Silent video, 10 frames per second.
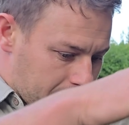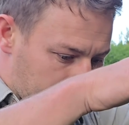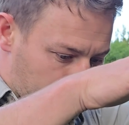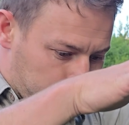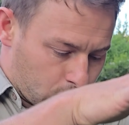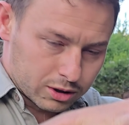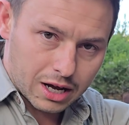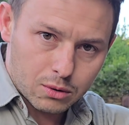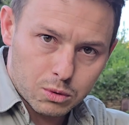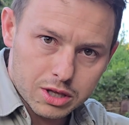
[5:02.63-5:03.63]
It'll fall
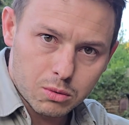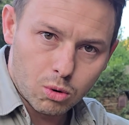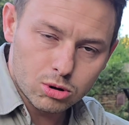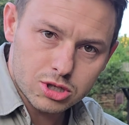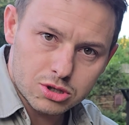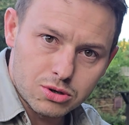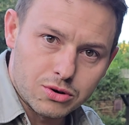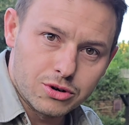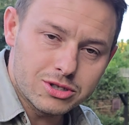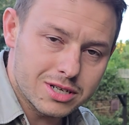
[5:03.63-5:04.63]
down with the water to the
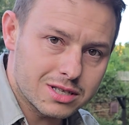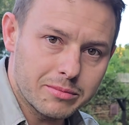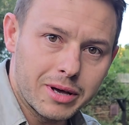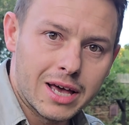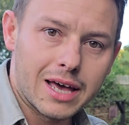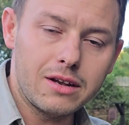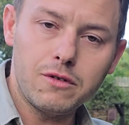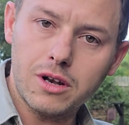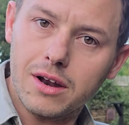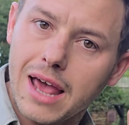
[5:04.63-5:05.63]
root system, and if
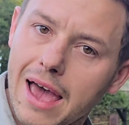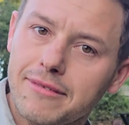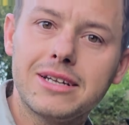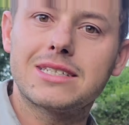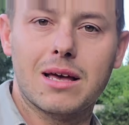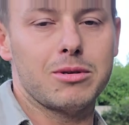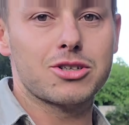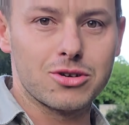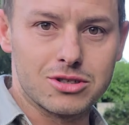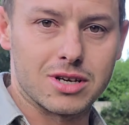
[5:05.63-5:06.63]
you don't have an
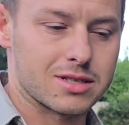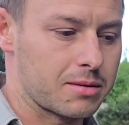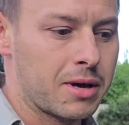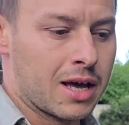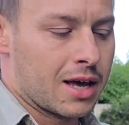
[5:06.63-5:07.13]
established root system,